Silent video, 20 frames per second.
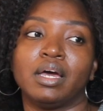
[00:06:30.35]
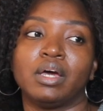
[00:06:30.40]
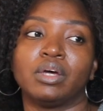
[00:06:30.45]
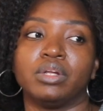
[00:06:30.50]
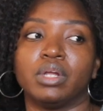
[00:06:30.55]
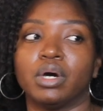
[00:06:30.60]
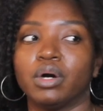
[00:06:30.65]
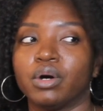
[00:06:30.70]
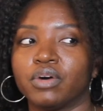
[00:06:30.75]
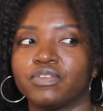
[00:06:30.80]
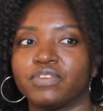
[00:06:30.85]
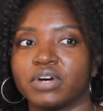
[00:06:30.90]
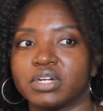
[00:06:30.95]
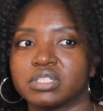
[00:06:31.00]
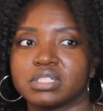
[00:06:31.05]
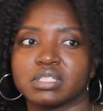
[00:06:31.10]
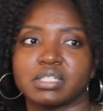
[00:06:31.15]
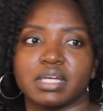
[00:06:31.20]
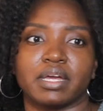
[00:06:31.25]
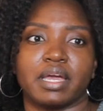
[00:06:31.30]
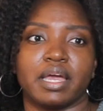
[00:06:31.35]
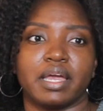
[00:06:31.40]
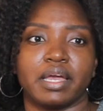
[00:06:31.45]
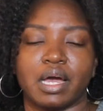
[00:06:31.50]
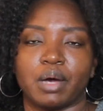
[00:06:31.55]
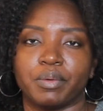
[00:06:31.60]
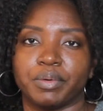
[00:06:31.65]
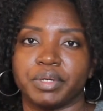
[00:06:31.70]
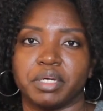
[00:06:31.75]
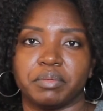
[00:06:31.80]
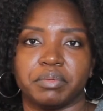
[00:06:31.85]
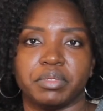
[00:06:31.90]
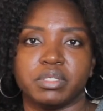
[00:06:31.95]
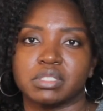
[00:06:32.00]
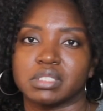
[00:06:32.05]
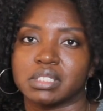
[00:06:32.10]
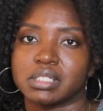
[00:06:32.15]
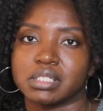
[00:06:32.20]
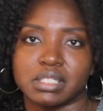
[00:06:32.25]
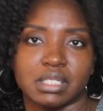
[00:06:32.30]
no if I just like hang out with him he's
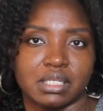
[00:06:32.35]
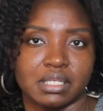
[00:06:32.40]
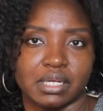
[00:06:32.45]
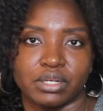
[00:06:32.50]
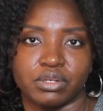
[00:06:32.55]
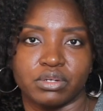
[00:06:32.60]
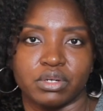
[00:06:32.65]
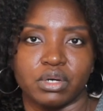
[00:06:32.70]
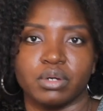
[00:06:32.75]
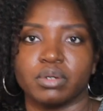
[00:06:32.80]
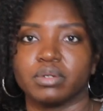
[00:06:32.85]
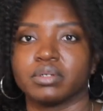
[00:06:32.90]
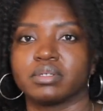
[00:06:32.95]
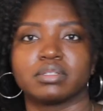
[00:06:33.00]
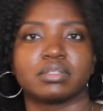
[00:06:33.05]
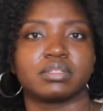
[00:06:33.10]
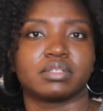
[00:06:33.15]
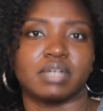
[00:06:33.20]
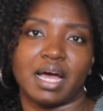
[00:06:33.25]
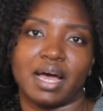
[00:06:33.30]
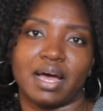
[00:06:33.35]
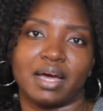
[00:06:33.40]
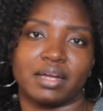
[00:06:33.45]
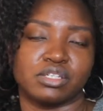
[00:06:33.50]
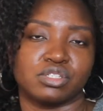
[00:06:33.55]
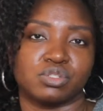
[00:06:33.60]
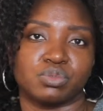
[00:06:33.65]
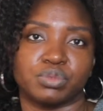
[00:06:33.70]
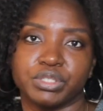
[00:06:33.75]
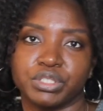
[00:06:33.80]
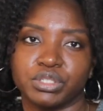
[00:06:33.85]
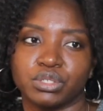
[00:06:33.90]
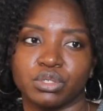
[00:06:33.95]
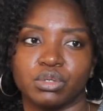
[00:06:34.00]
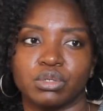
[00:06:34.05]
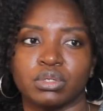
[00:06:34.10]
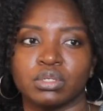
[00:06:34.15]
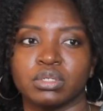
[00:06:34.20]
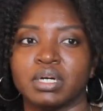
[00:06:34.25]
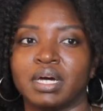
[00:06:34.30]
going to see like you know God is
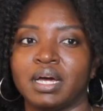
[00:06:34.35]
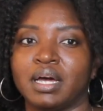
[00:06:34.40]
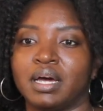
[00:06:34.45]
real